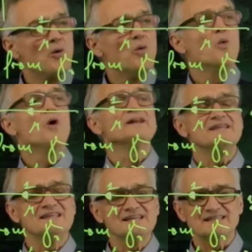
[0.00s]
what in
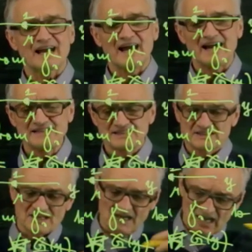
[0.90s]
this case,
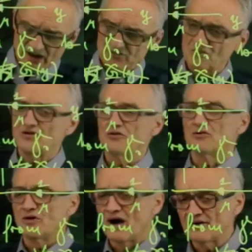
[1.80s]
how do you
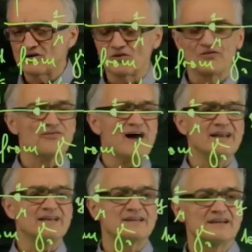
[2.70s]

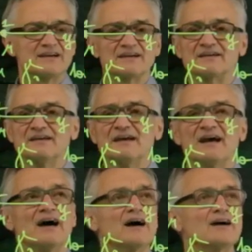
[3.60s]
find here
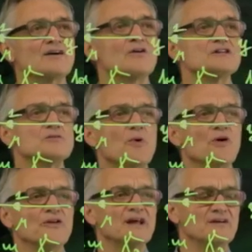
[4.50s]

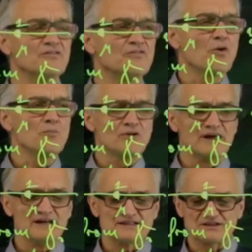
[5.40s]
corresponding
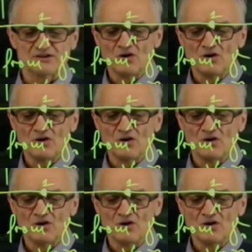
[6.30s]
formulas?